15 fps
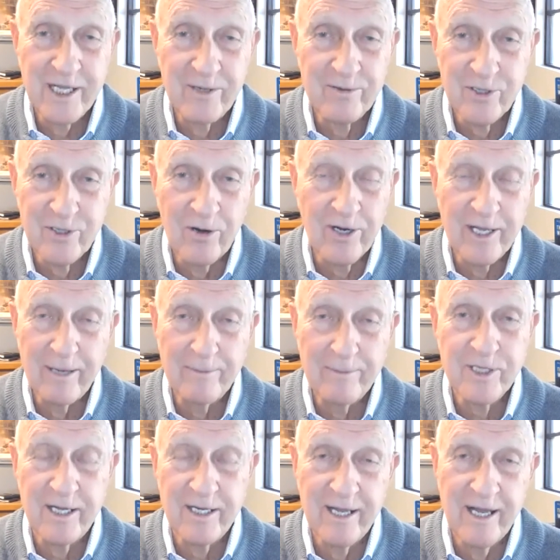It was already
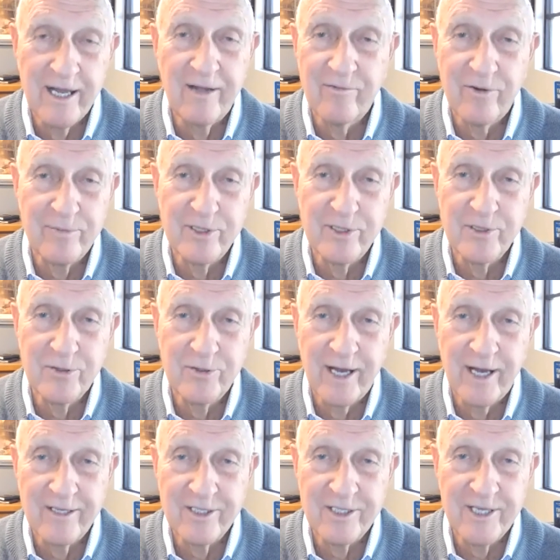upside down from the
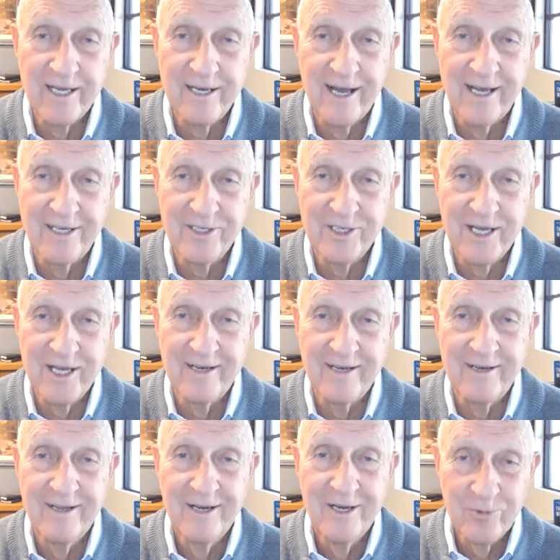2008, 9, and
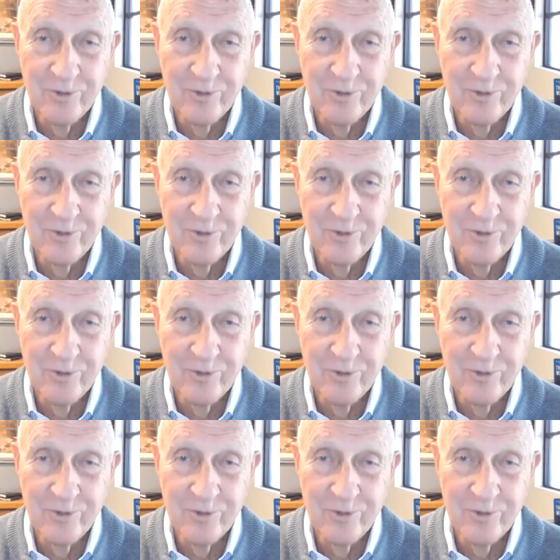10